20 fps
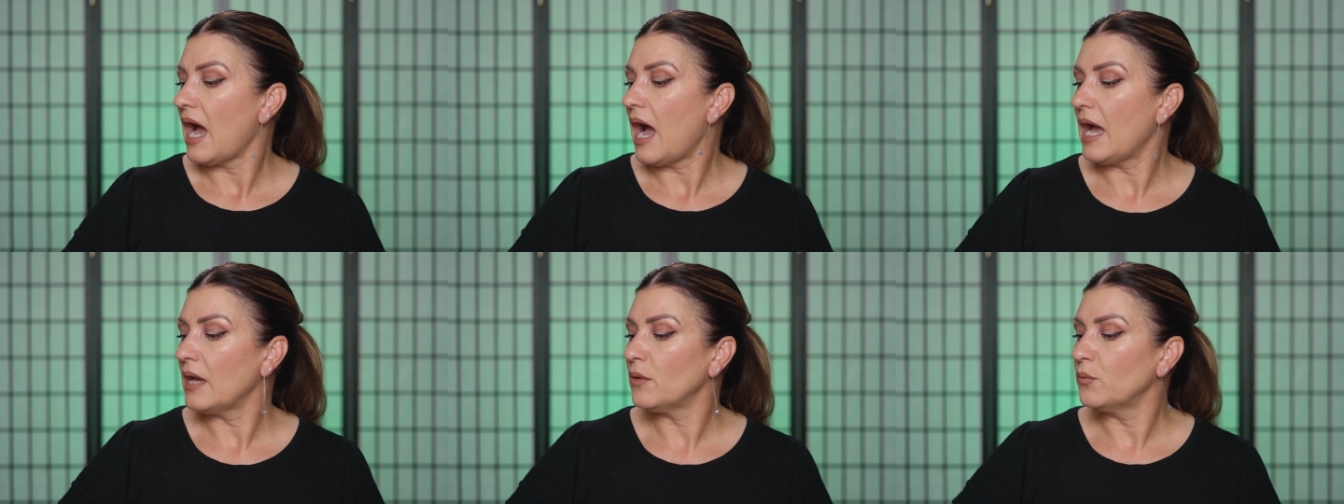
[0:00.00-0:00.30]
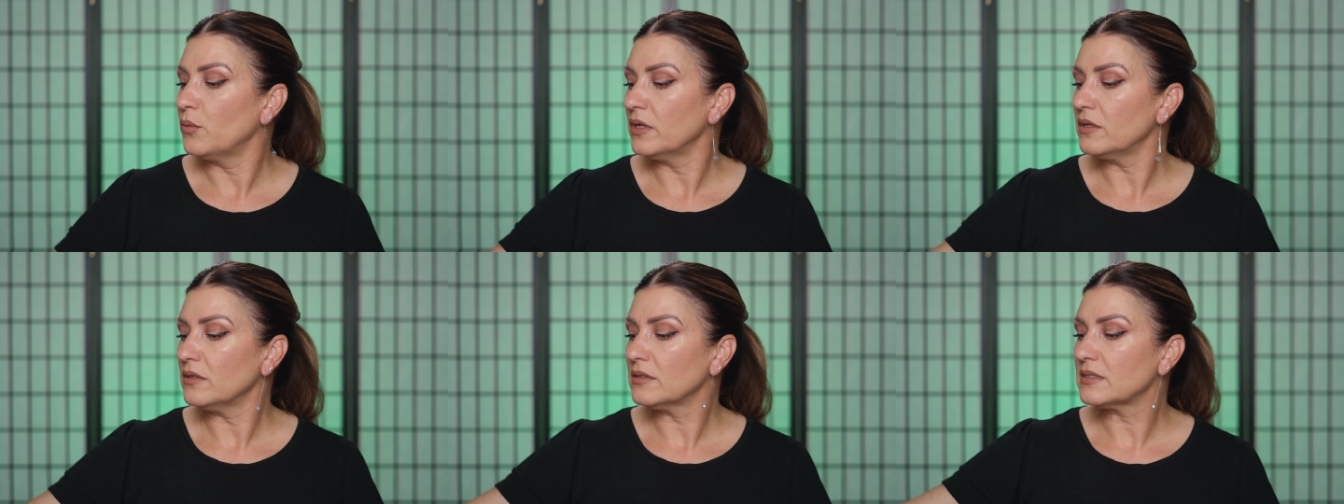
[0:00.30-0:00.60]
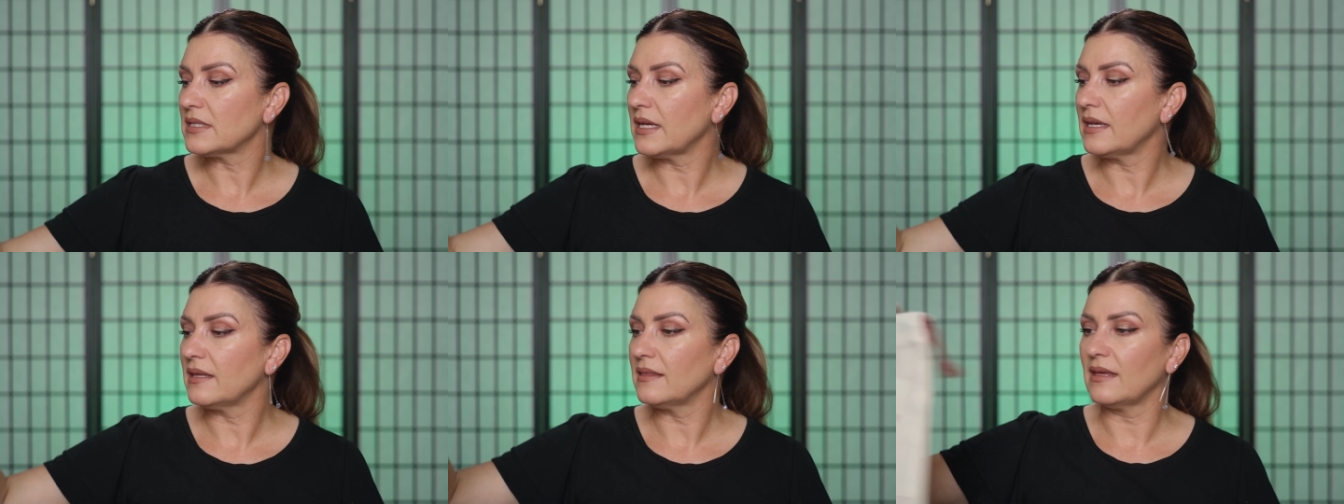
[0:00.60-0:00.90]
I will
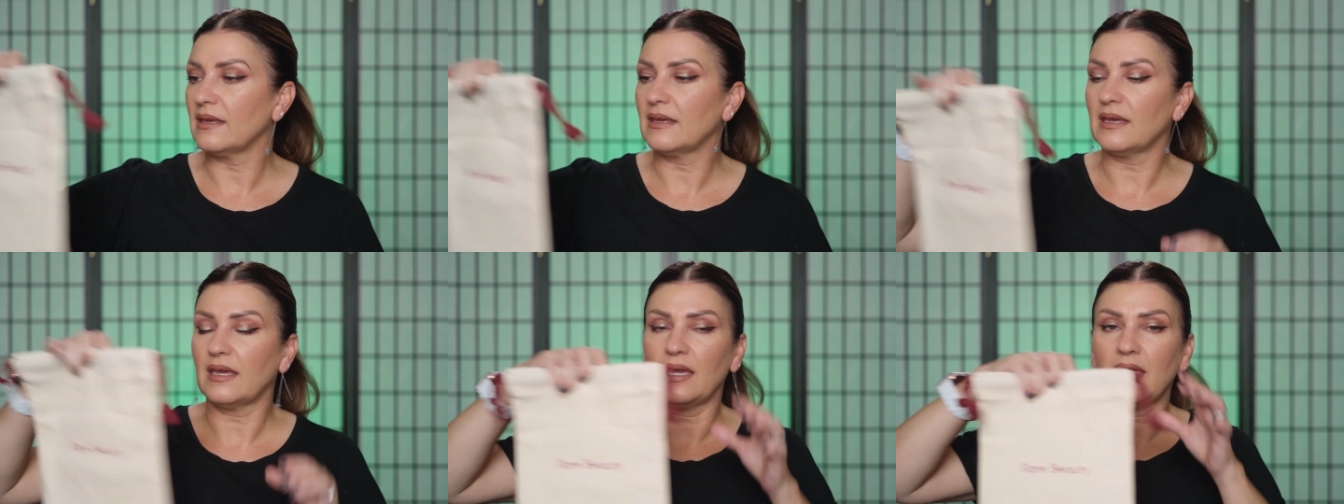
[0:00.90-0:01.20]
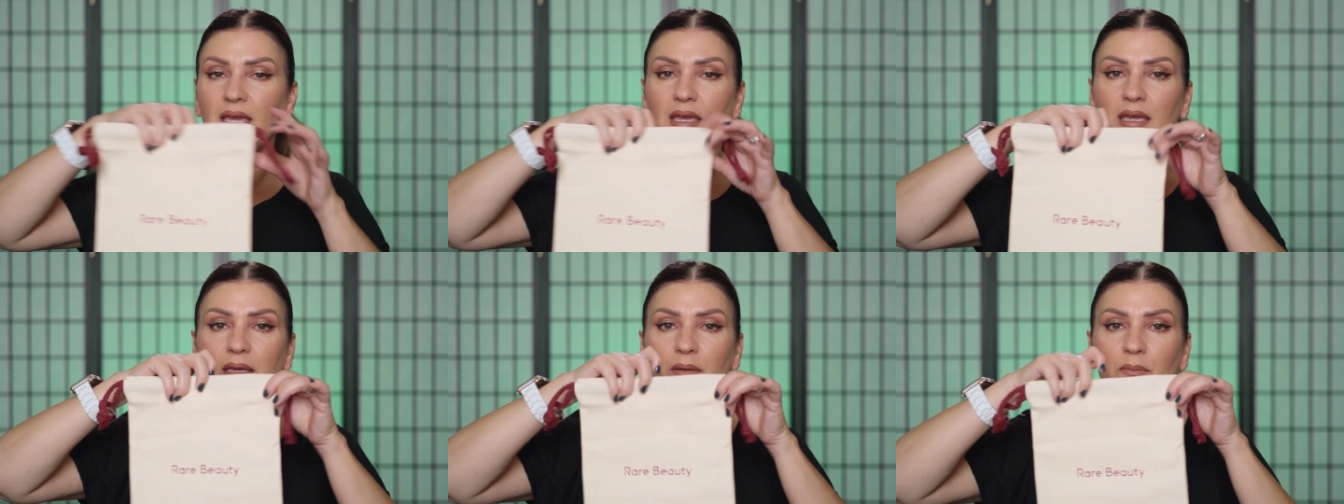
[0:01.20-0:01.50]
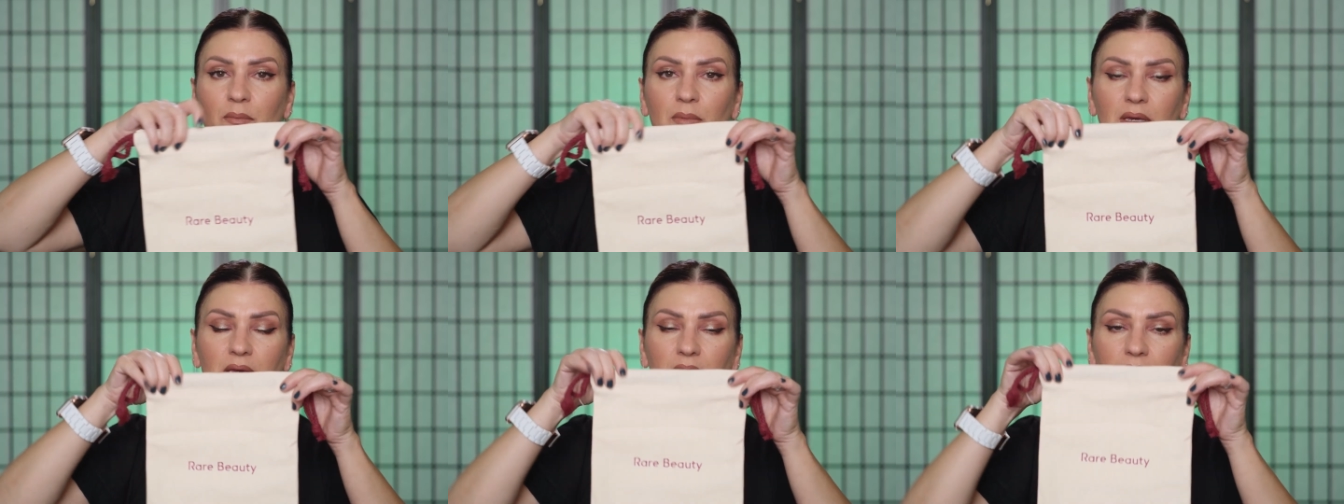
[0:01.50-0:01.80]
say they
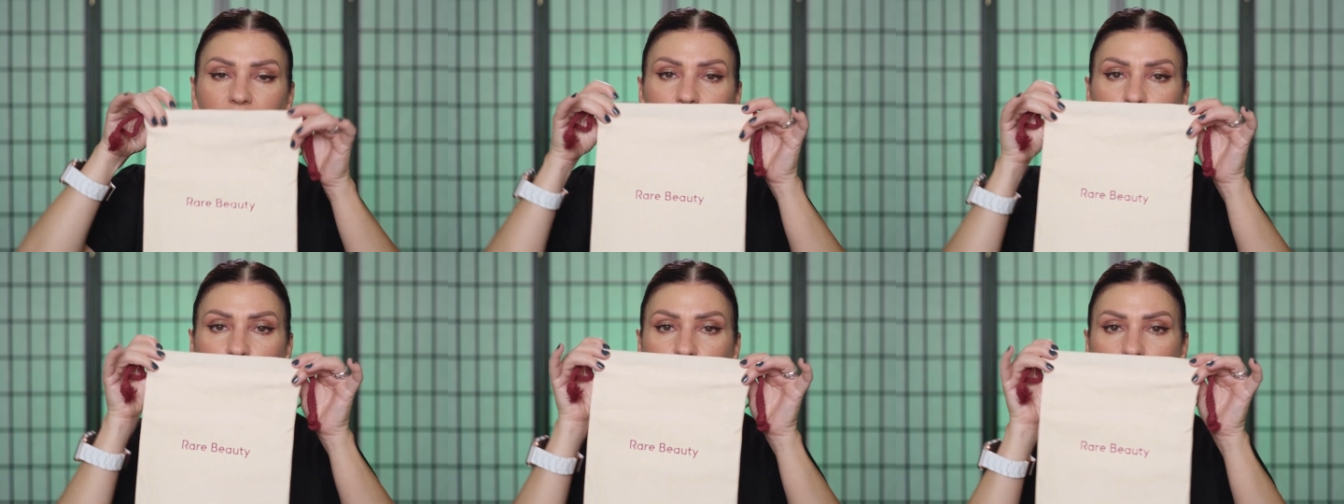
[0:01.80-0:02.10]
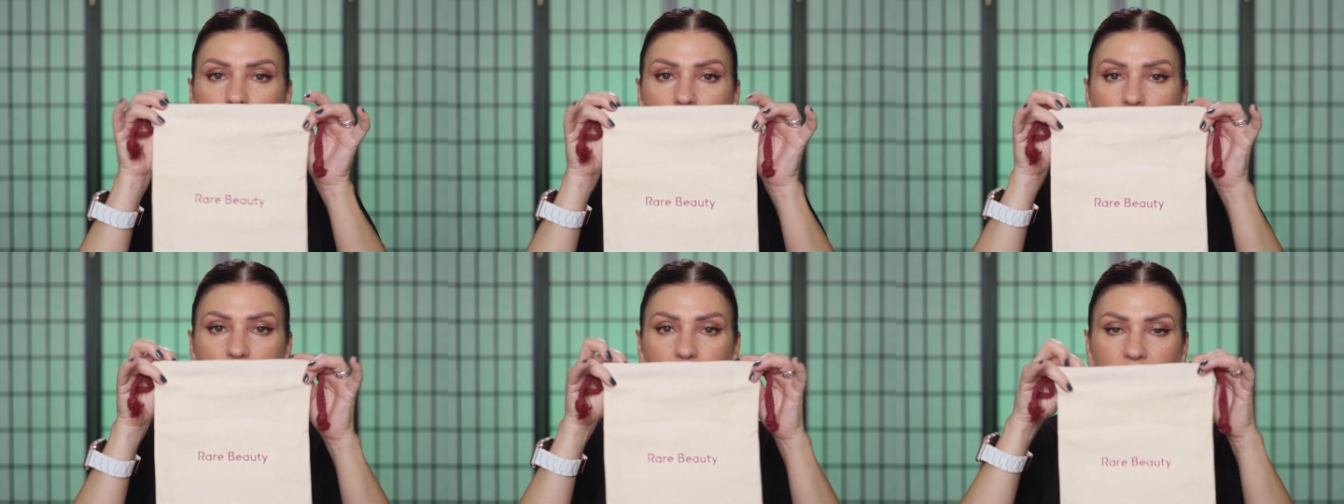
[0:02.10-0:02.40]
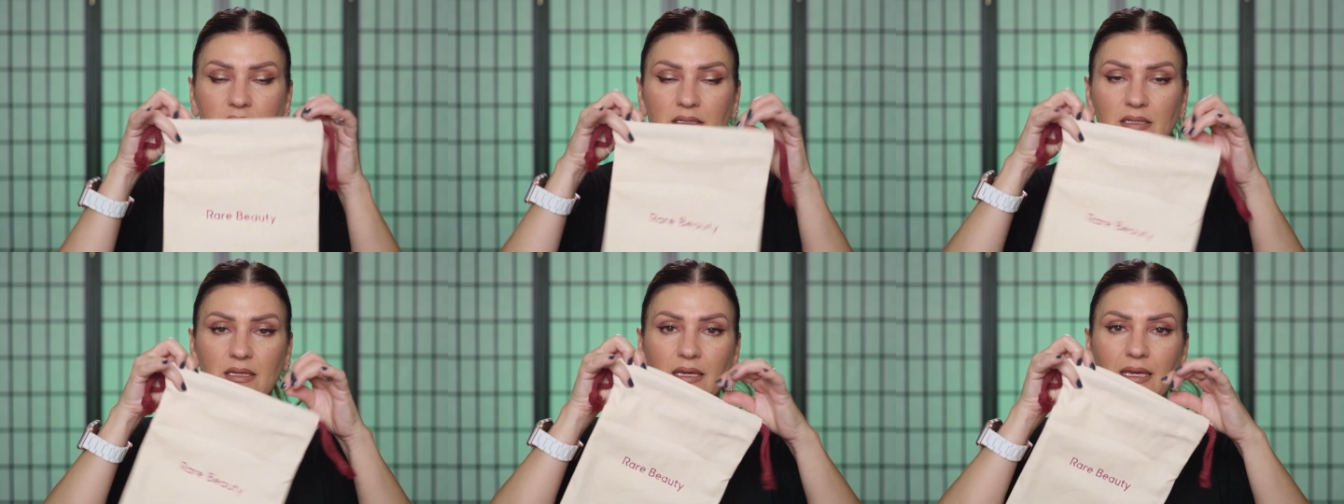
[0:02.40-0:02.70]
came in a
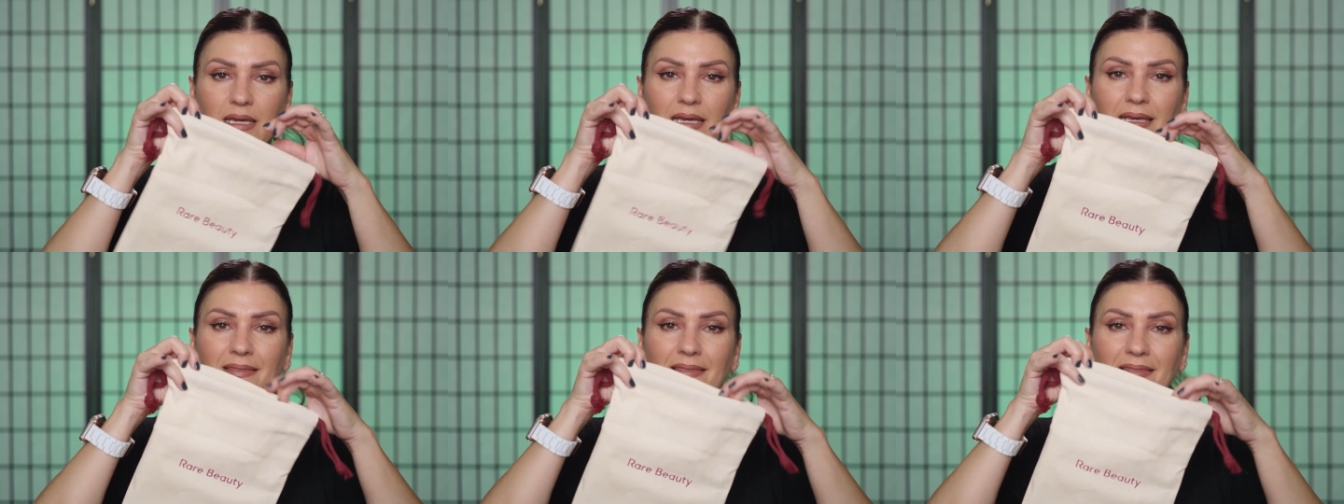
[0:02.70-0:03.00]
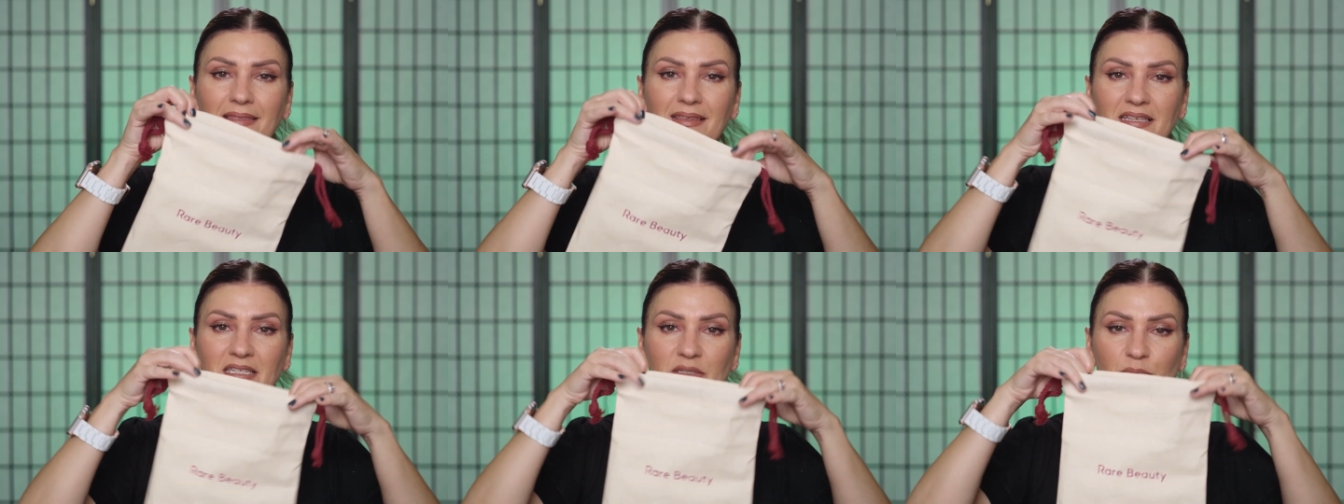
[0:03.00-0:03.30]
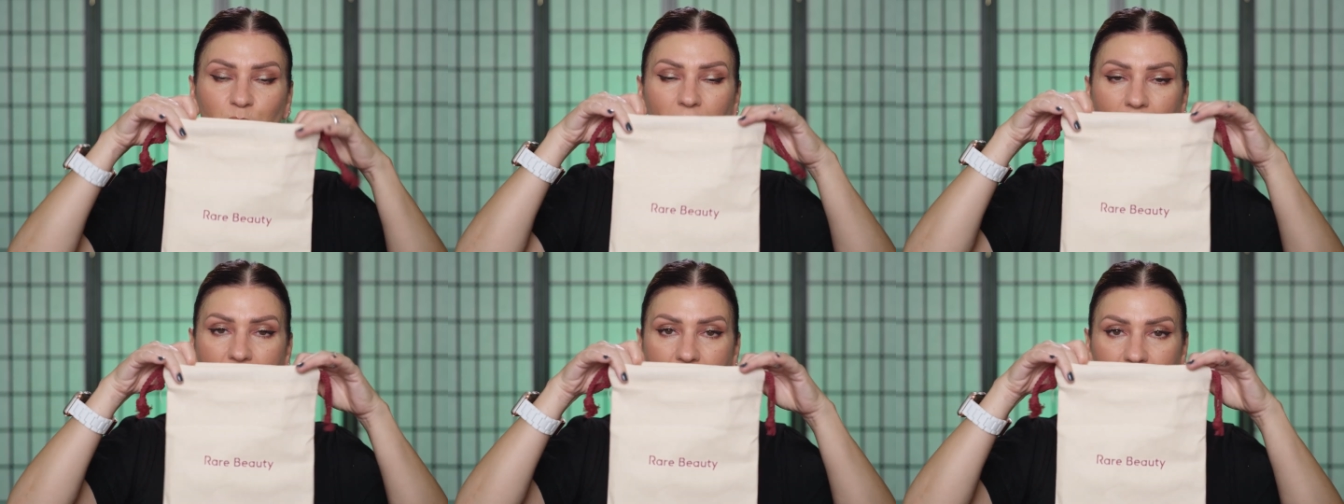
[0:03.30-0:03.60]
box in this
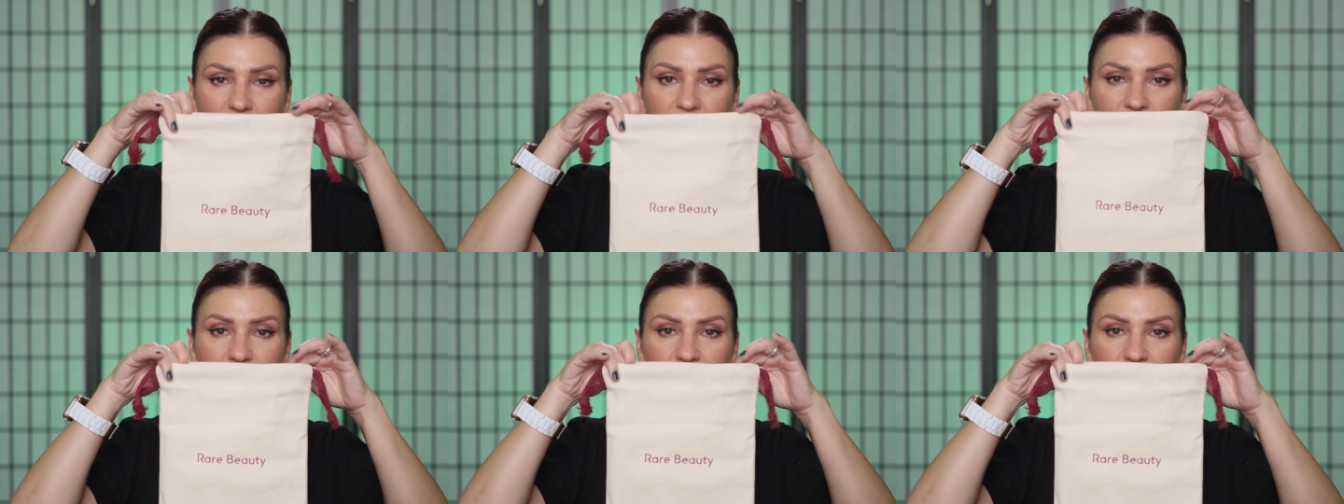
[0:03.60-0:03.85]
bag.